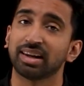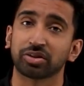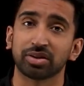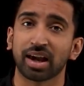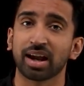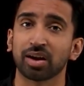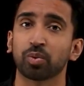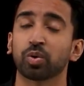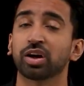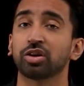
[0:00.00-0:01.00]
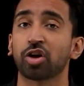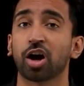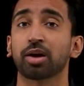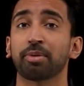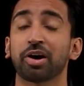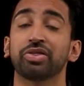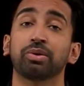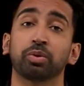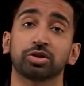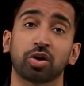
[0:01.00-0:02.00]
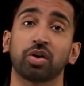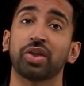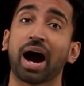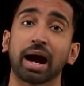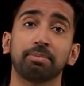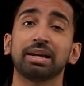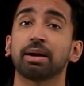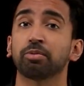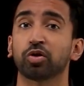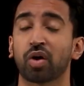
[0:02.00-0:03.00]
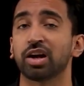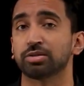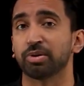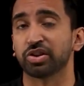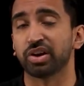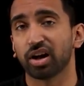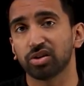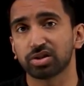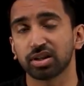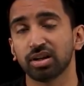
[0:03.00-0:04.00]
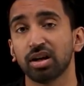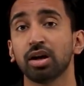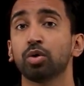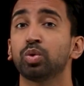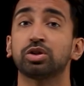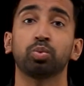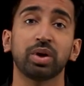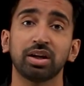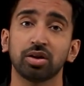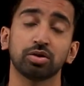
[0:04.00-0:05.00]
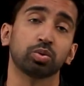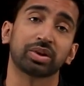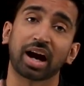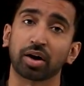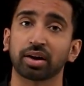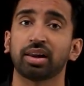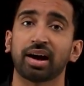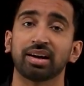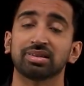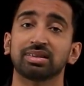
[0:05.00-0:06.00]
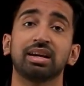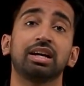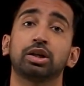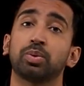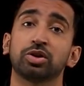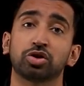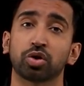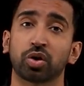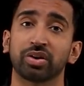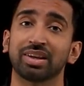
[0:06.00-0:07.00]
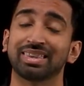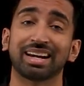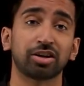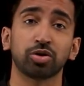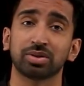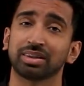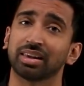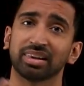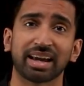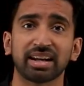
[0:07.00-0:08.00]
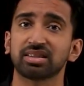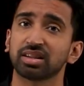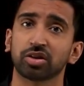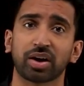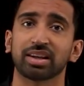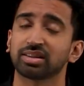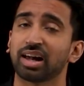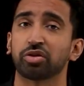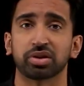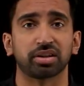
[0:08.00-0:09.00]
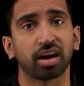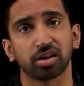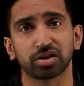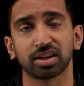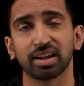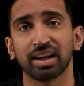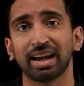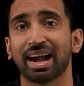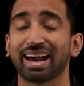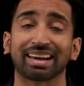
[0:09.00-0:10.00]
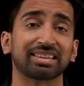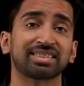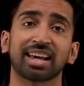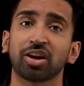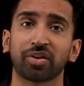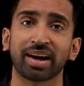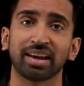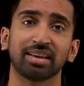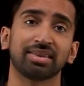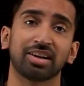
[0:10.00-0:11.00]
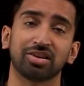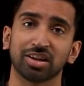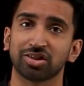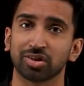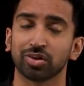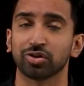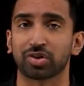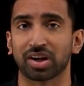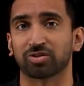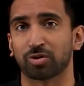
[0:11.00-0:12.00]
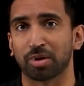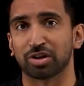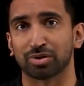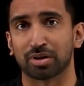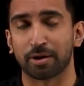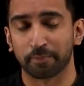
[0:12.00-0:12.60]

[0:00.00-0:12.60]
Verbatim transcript: Now, today, we're going to talk about what's called the IBM Garage methodology, which we use with our clients to ensure that they're using the latest and greatest cloud technology and accelerating their digital transformation.